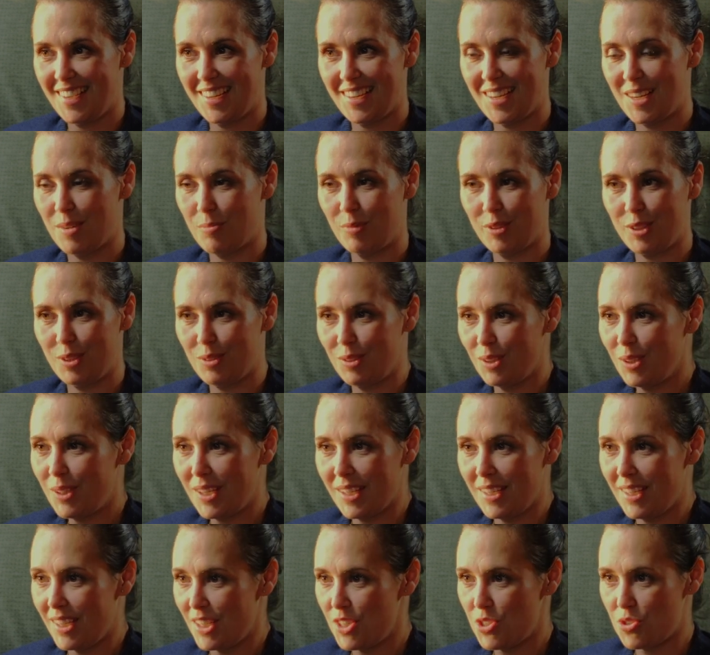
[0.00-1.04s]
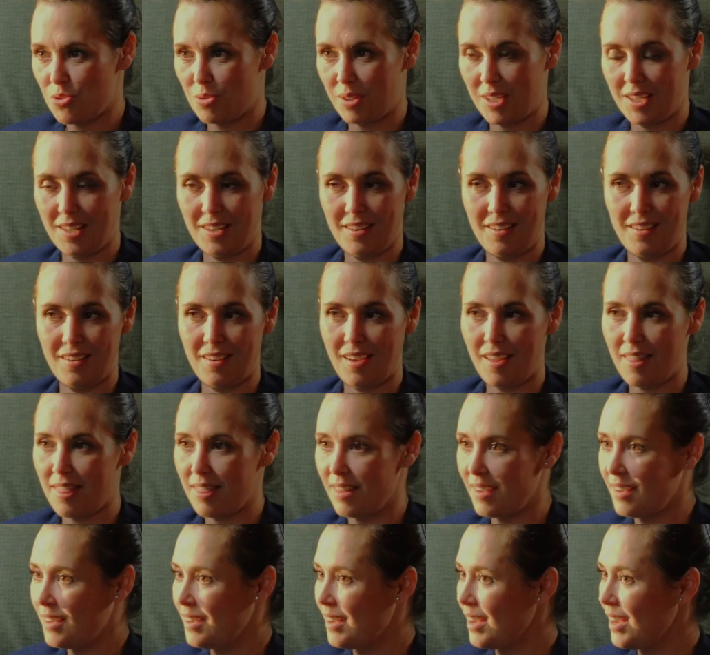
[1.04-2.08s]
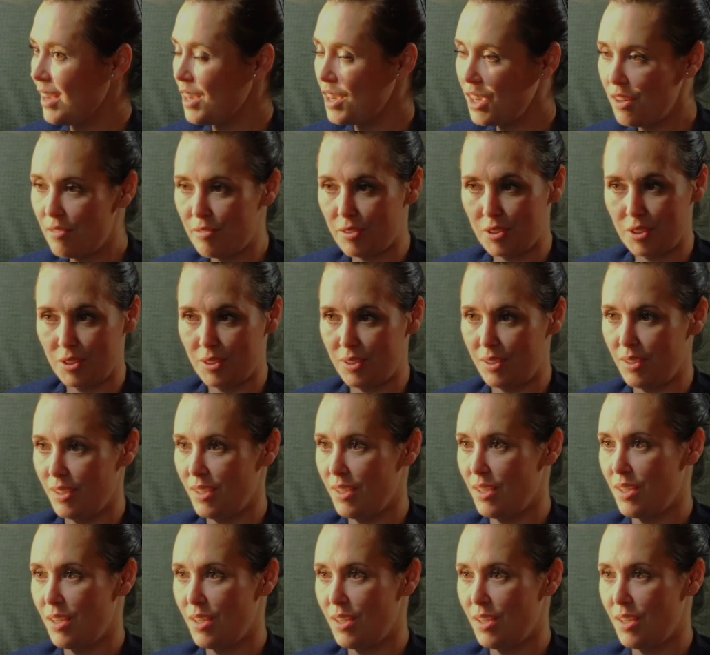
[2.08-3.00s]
When you look in history, nothing ever